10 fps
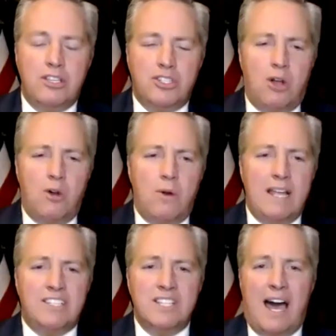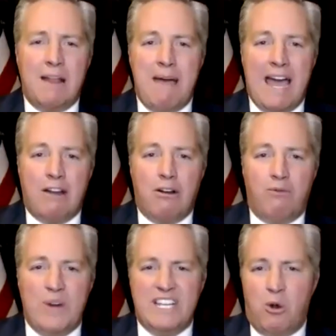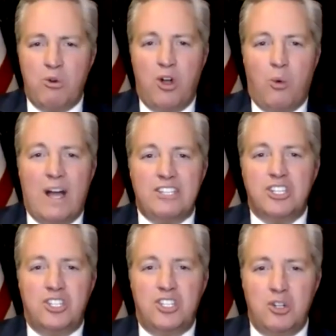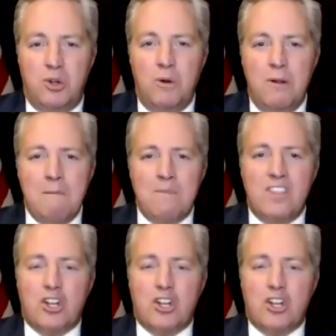So it's not a matter of we don't know what to do. Mm-hmm.